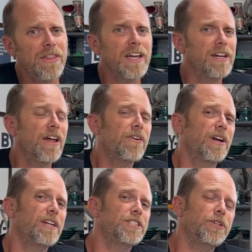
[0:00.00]
think another
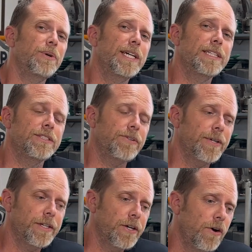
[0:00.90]
issue is
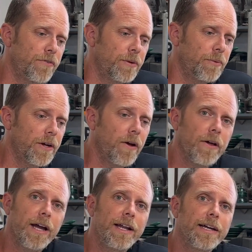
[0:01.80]
during COVID, we all
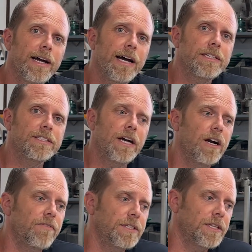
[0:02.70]
kind of got scared
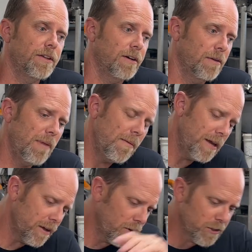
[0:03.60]
of each other. And maybe
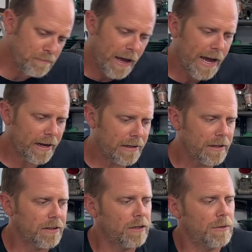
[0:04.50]
it goes back
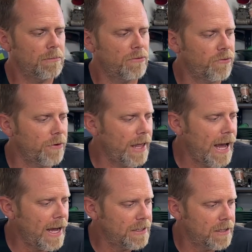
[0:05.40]
a little bit before
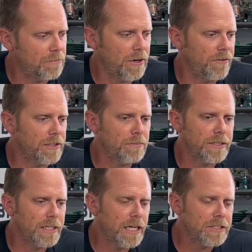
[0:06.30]
that to the previous
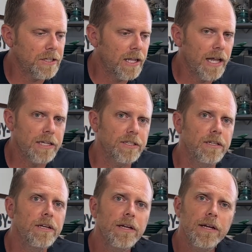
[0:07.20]
presidential
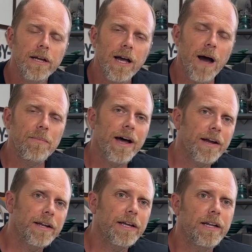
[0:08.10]
election. I'm not
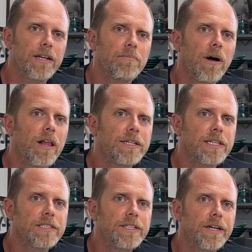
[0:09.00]
going to get into
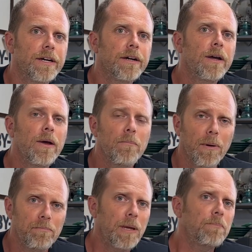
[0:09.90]
politics here,
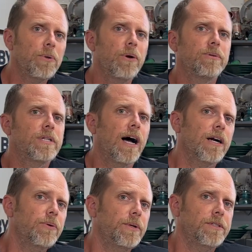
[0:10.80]
but people don't
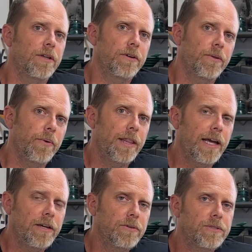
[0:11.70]
talk to each other the way they
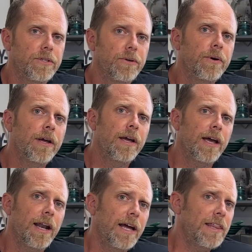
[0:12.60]
used to.
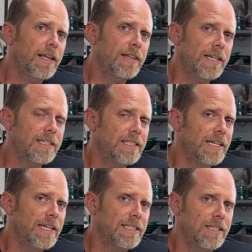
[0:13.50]
And I think this
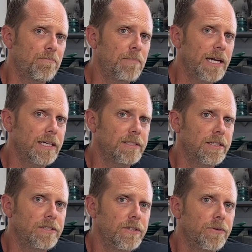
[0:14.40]
is the biggest
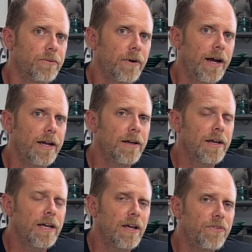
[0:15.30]
issue, right?
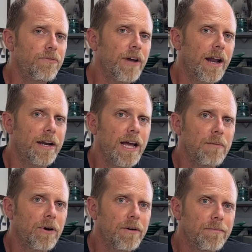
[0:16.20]
If you've got a
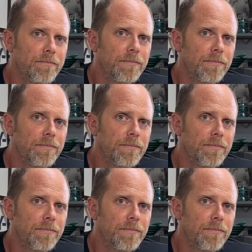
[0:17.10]
neighbor,